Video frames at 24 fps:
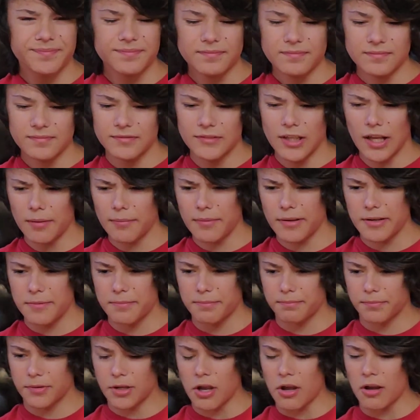Not many
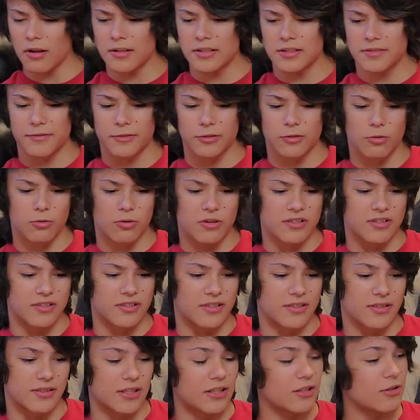cons for
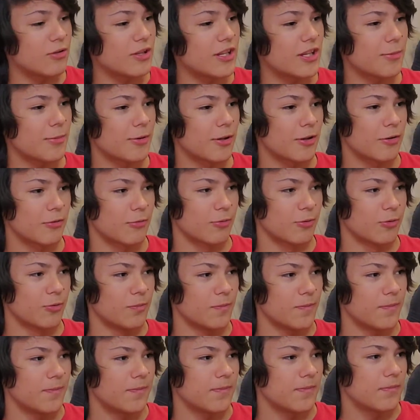tortoises. They do take up a lot of room,
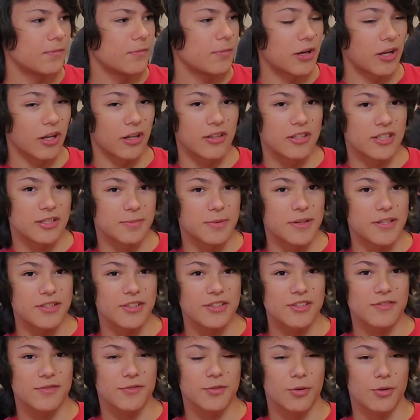depending on the
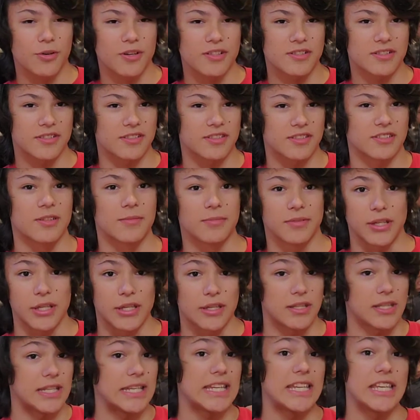species, of course, because some get
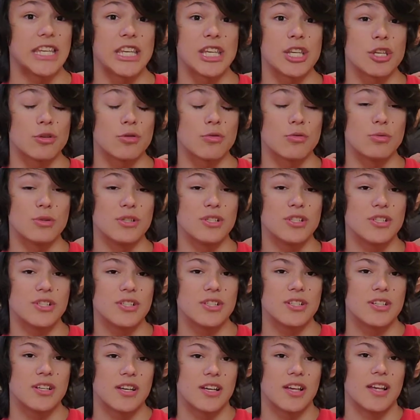huge.
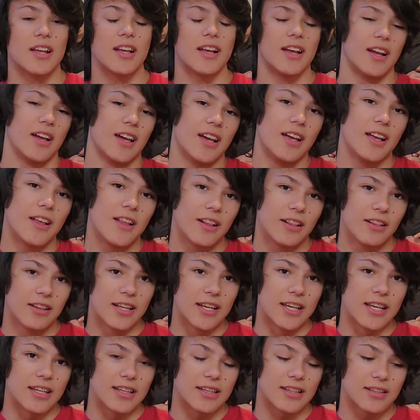
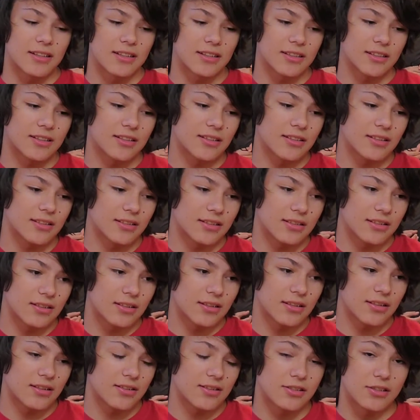Like,
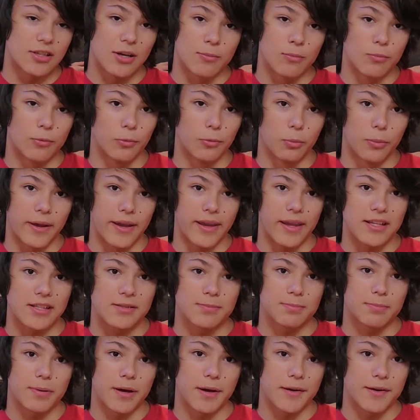some will weigh
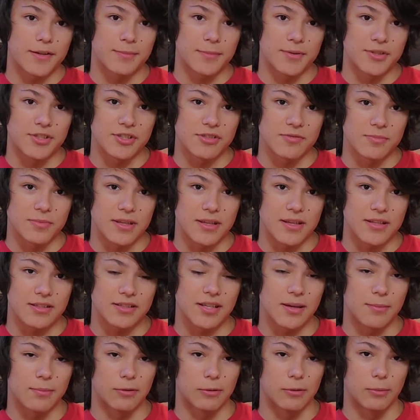about as much as me,
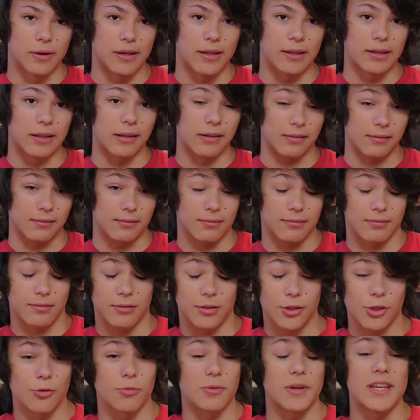some will weigh like
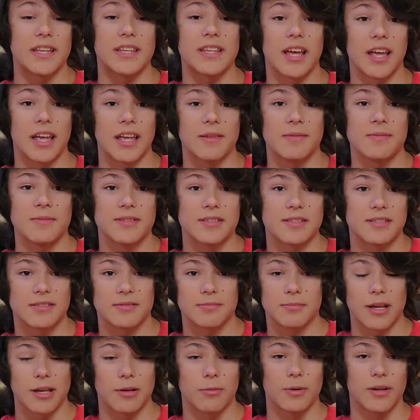3 times
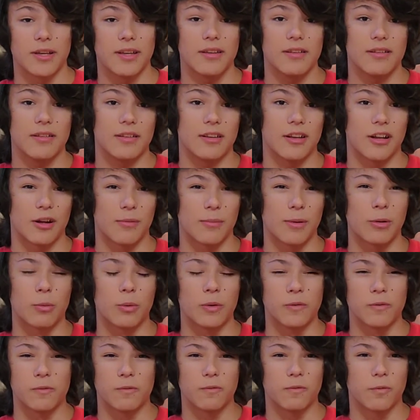my weight. You know, I'm like
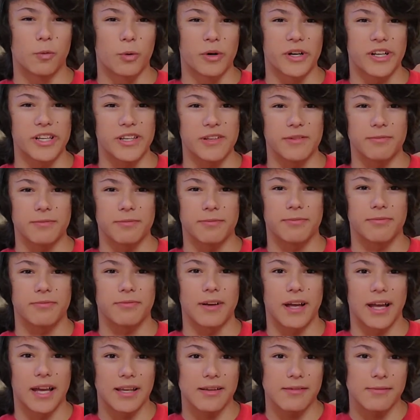
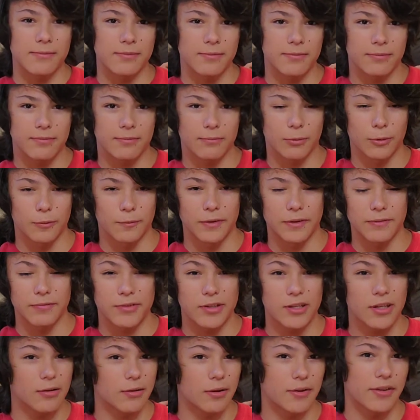145,
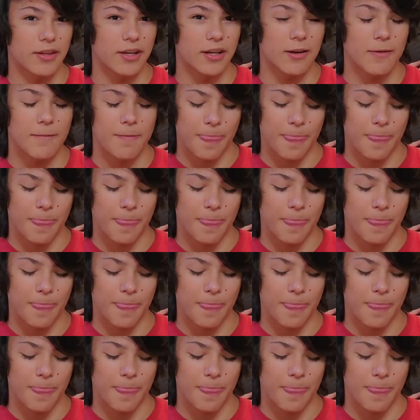150, around there.